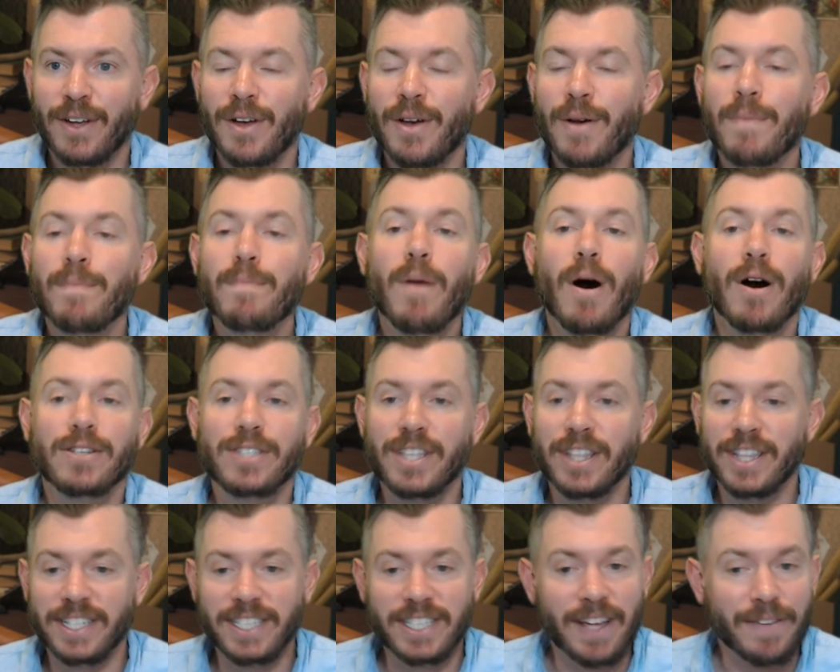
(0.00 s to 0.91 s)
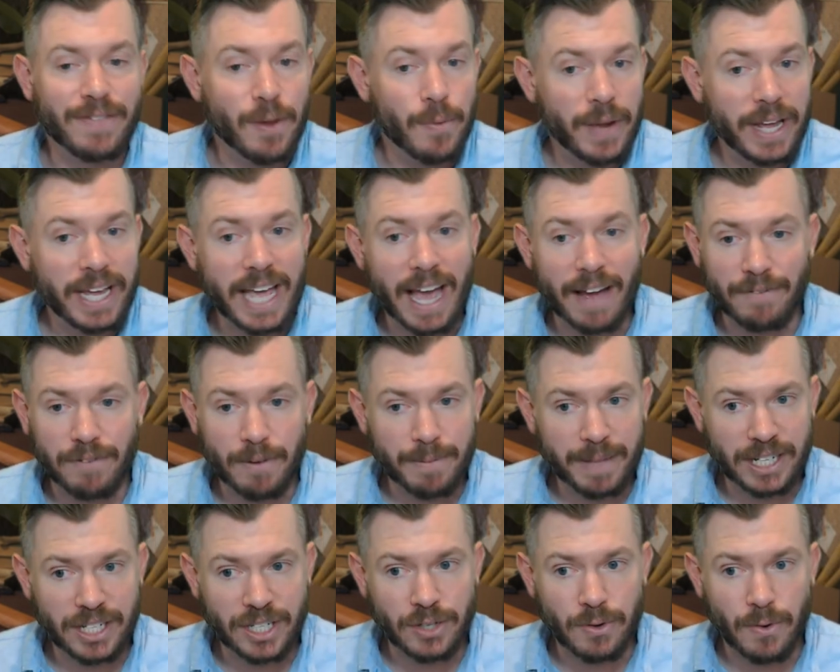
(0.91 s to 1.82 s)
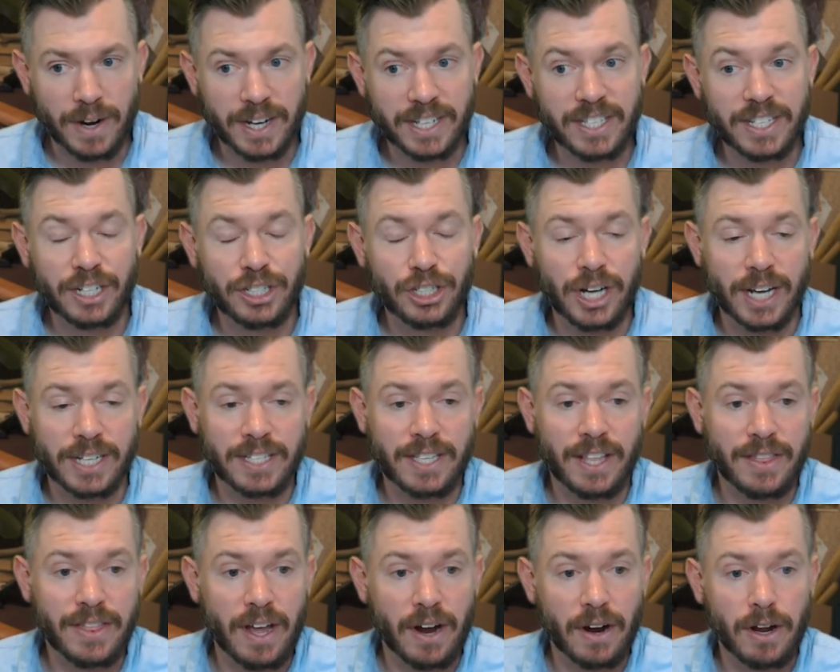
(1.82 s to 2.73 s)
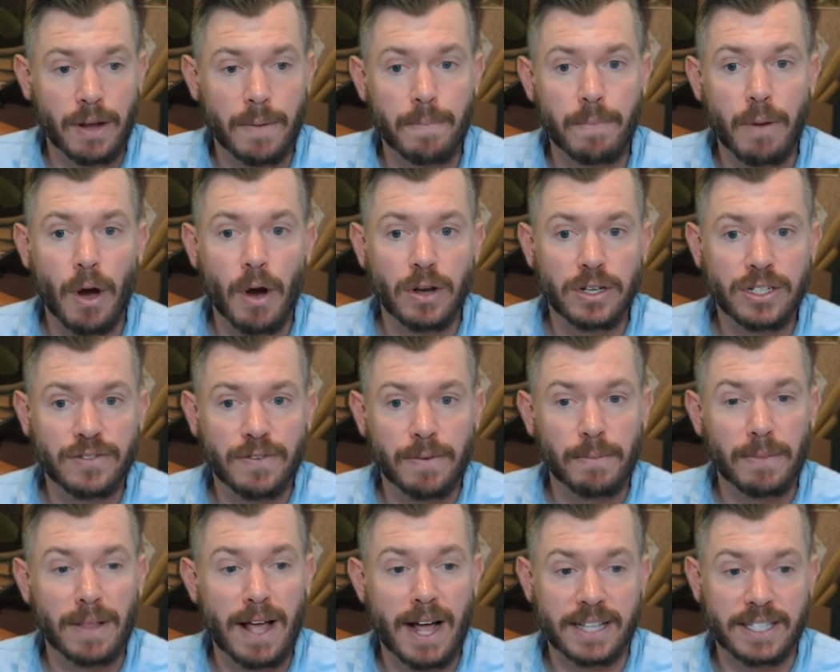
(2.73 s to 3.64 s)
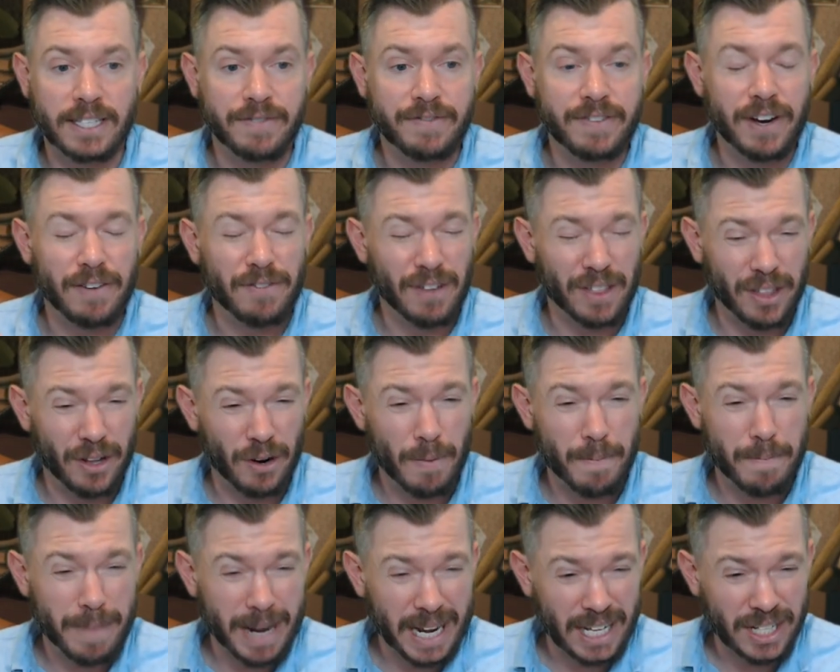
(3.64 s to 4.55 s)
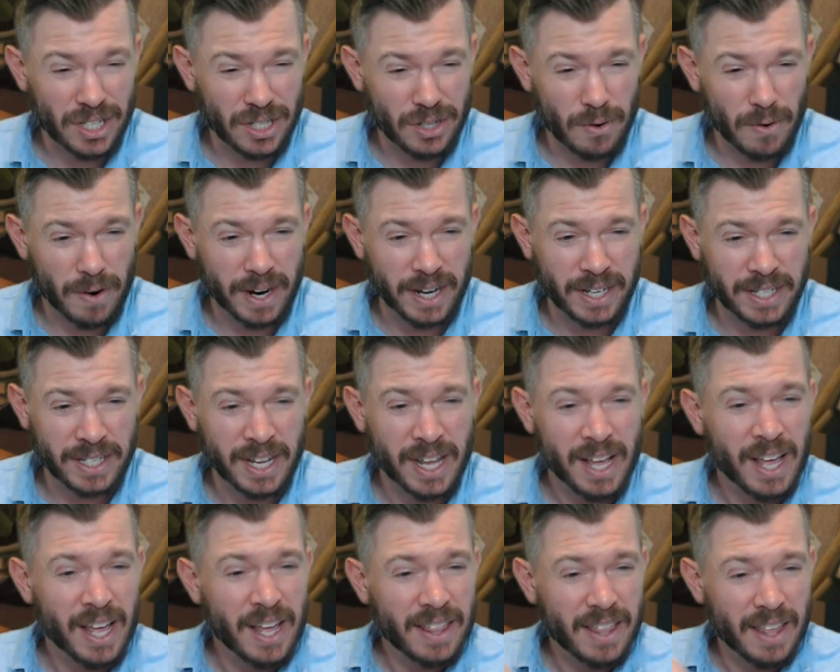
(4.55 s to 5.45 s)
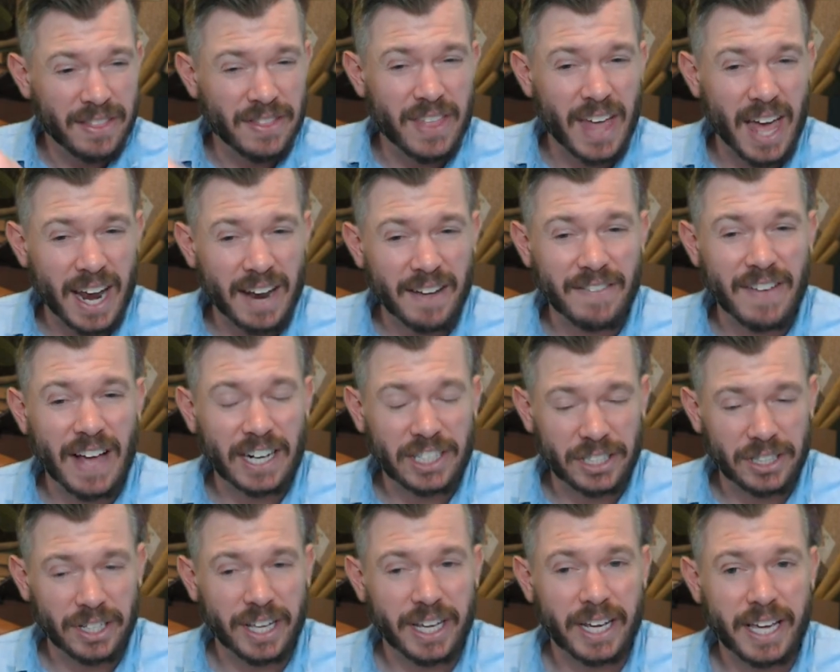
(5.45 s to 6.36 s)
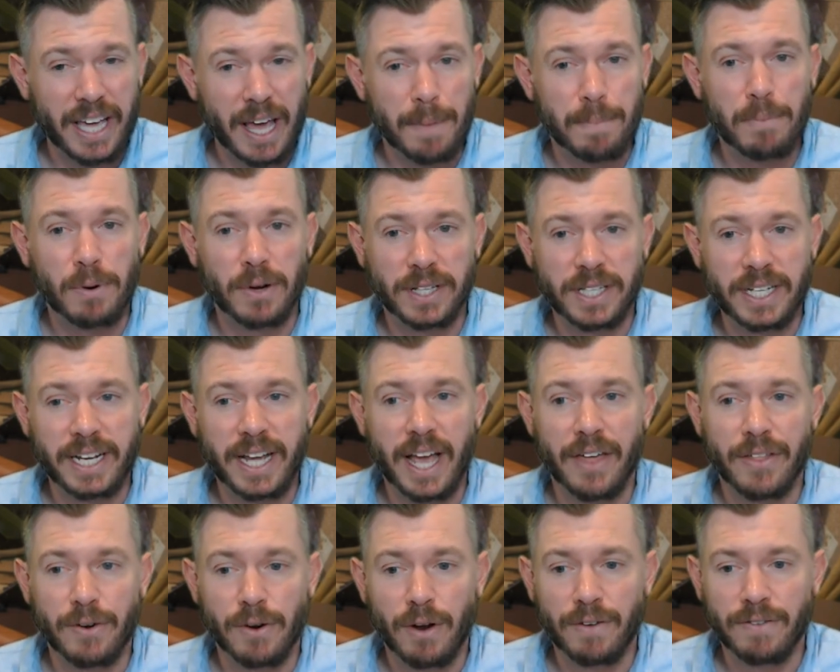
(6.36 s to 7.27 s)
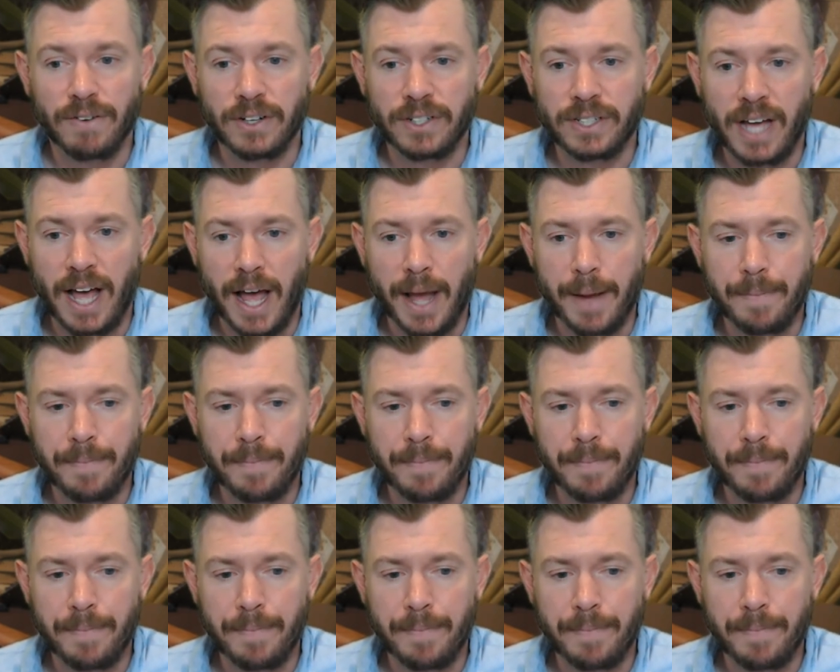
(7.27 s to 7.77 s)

Most of the stuff that we get from these stories suggests that they're composed from lots of different little mini stories that then eventually get put together over time.